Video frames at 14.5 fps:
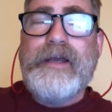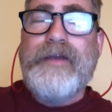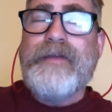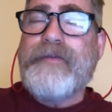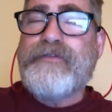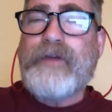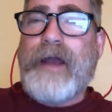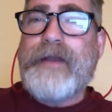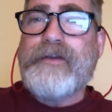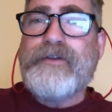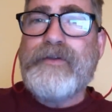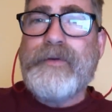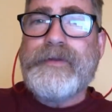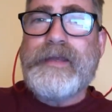They've tried to
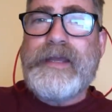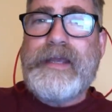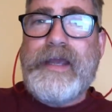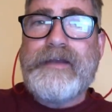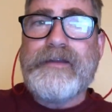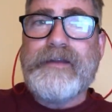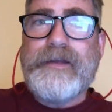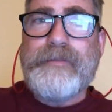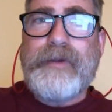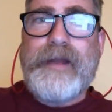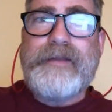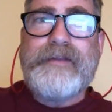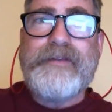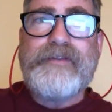do what they can to
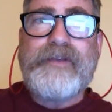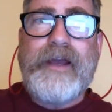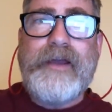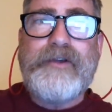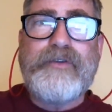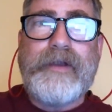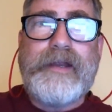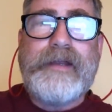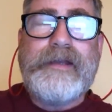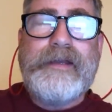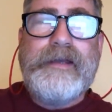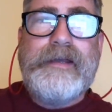liberate this country.